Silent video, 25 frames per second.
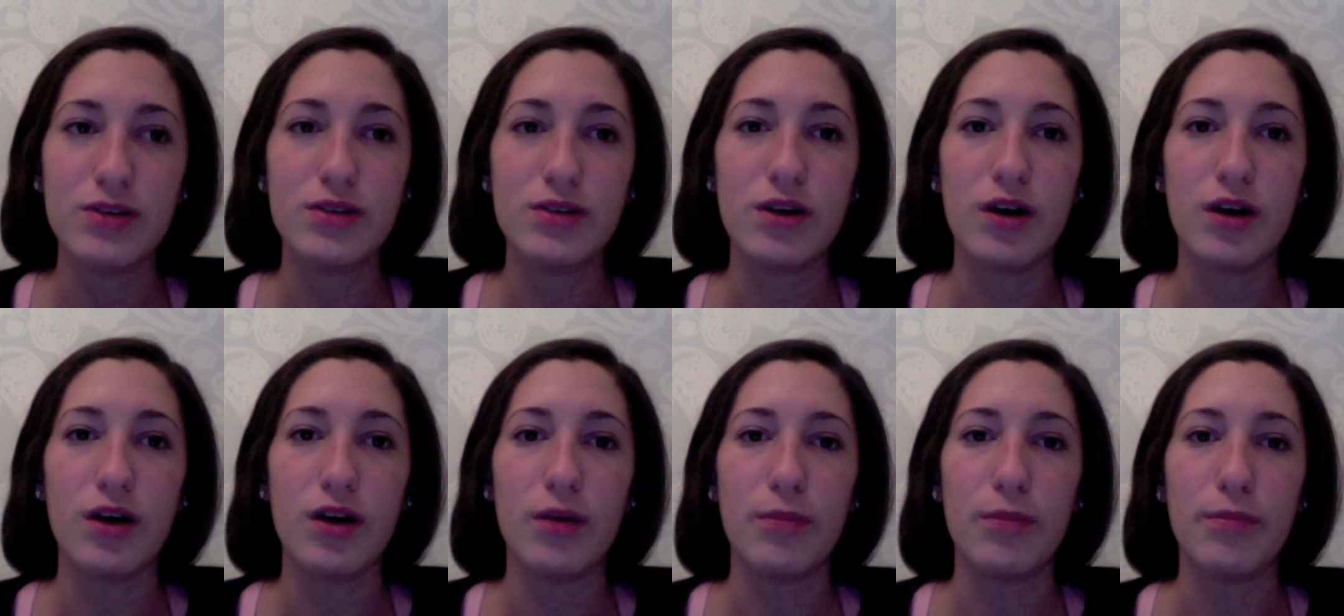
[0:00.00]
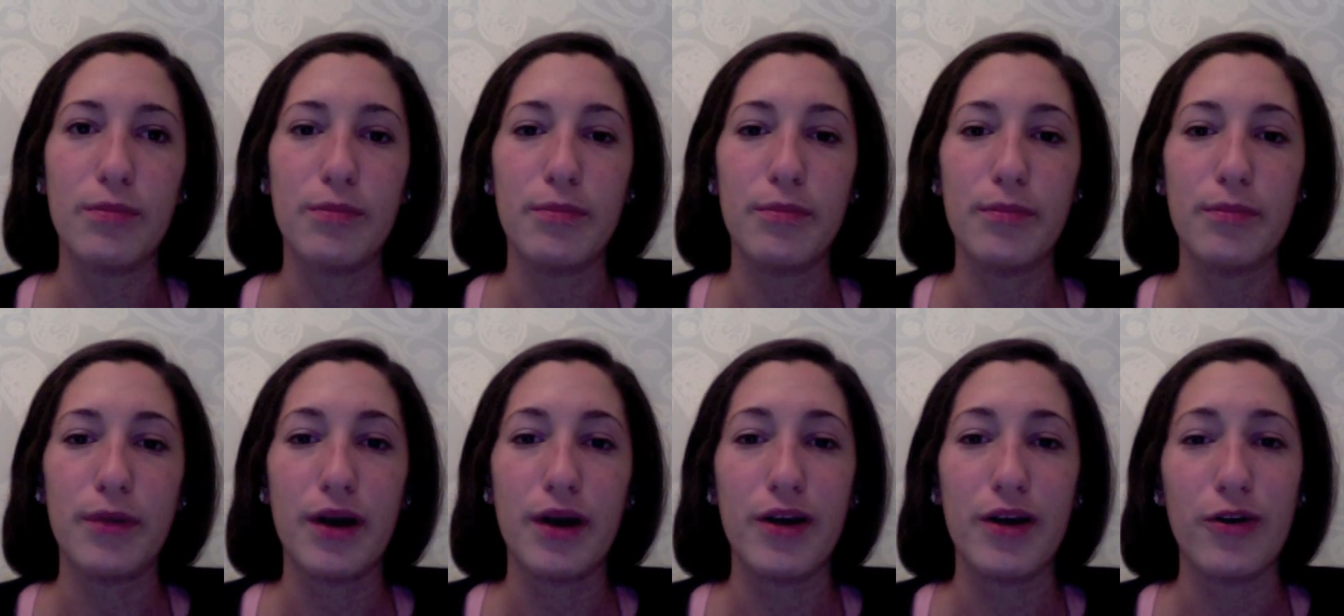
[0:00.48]
Um,
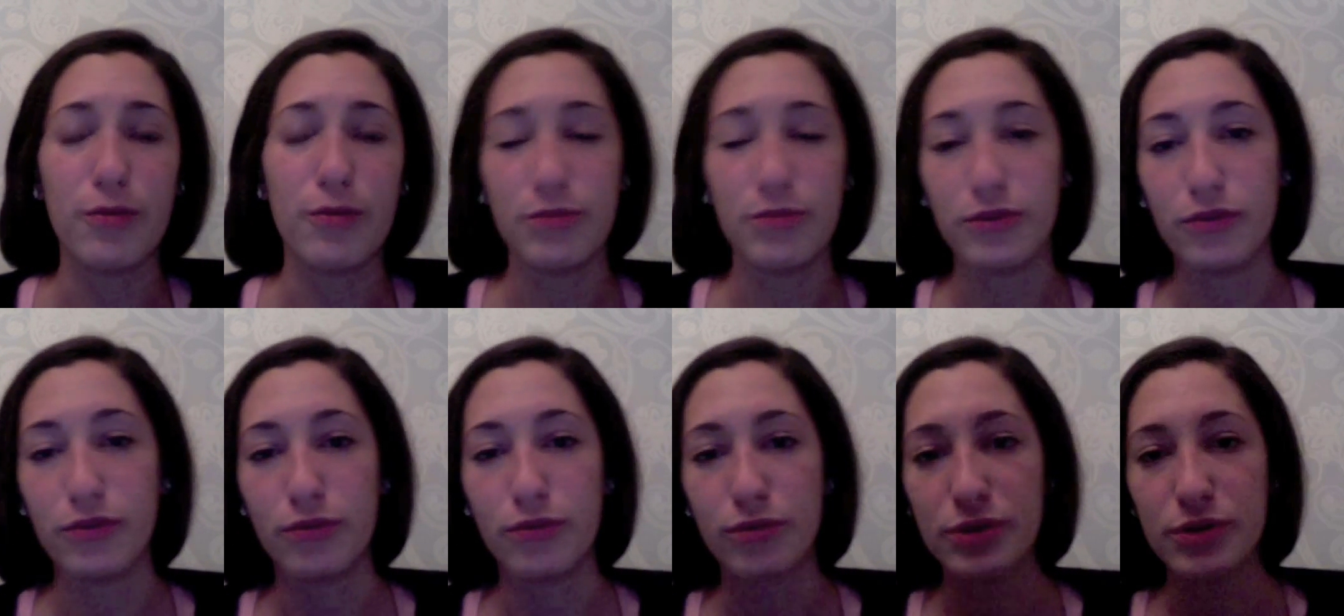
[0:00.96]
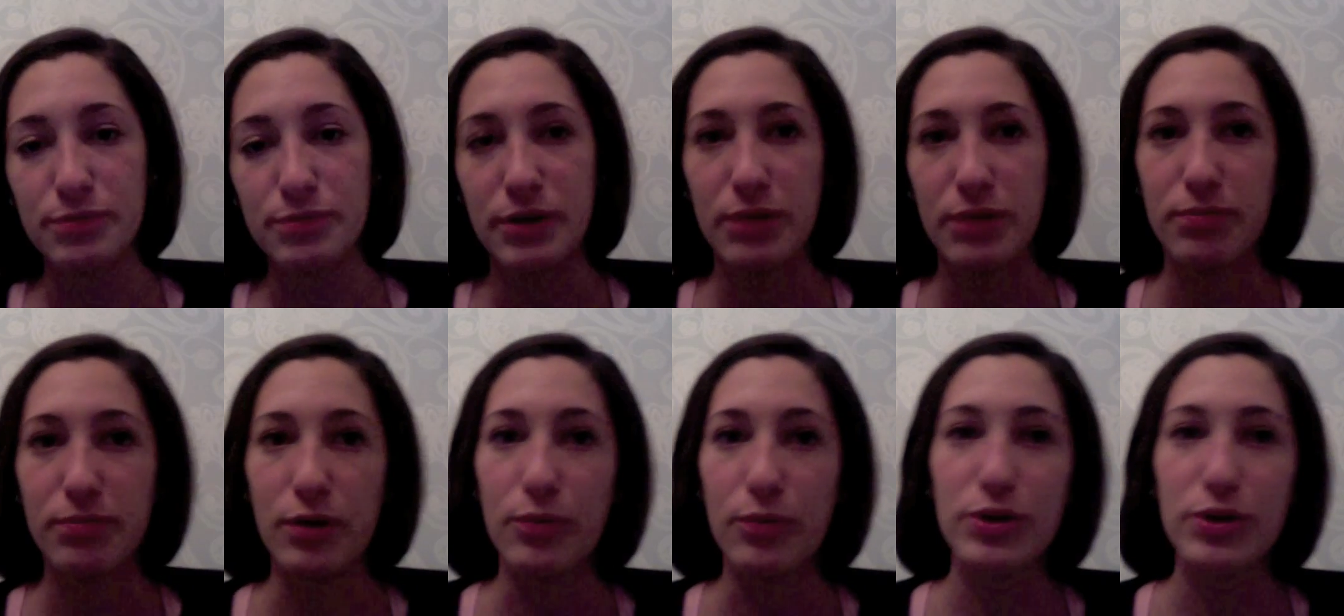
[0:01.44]
I hope you'll
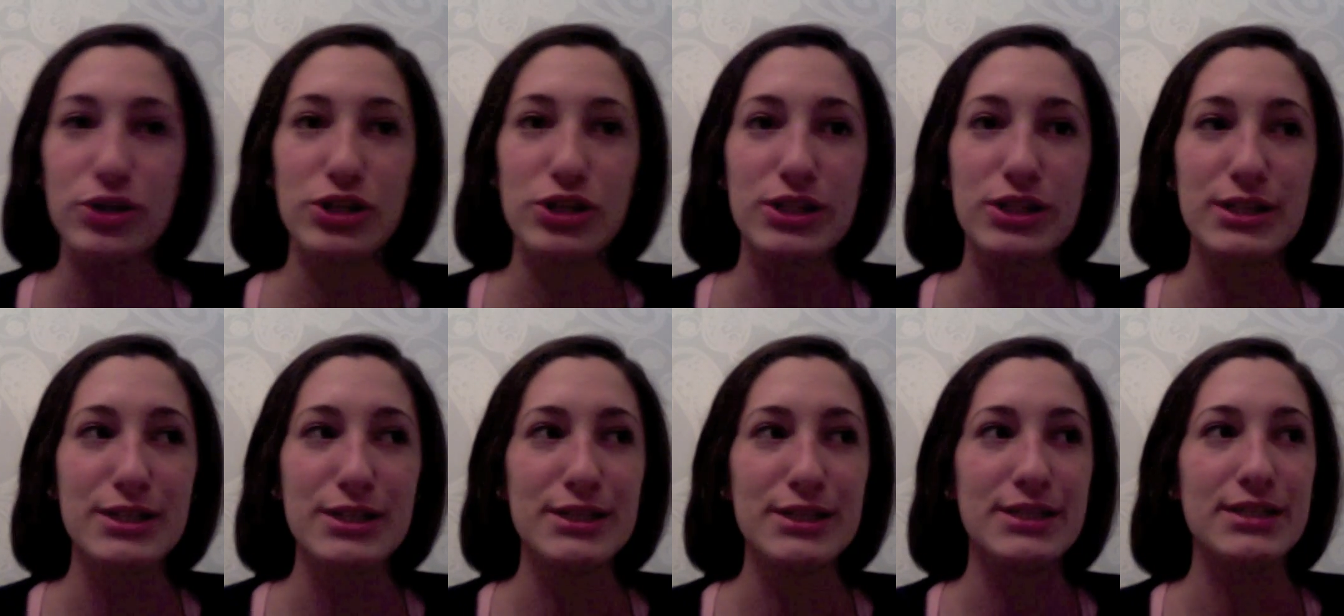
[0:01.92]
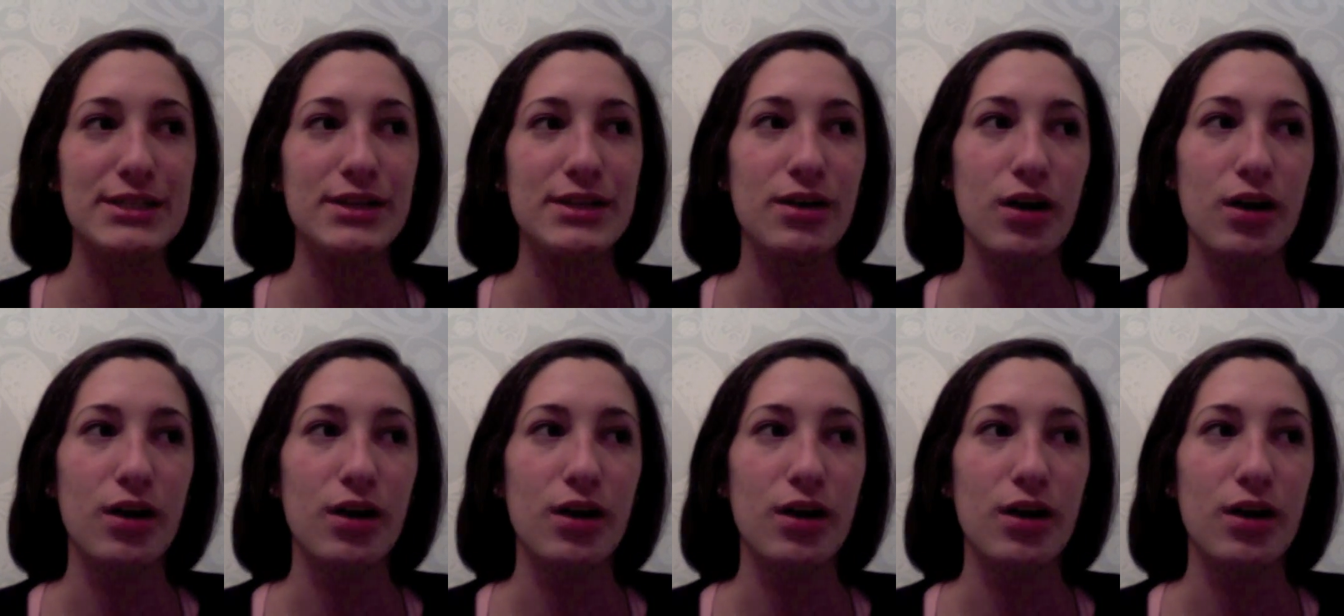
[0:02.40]
respect my wishes.